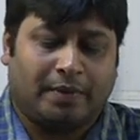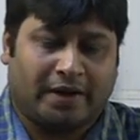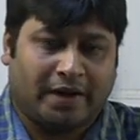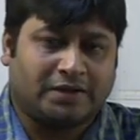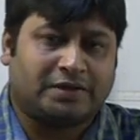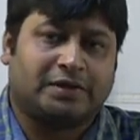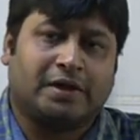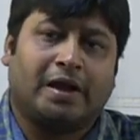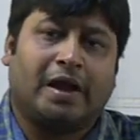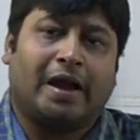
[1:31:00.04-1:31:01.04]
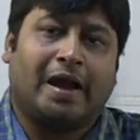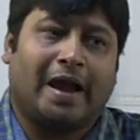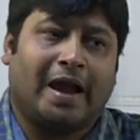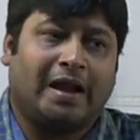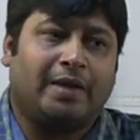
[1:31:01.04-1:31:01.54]
But yes,
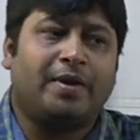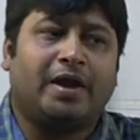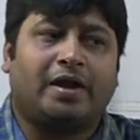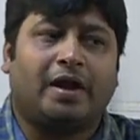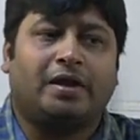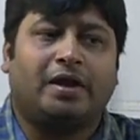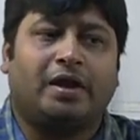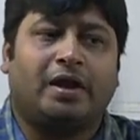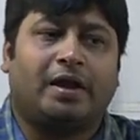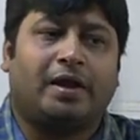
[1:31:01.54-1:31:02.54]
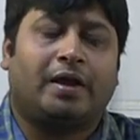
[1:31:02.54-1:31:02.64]
eliminated the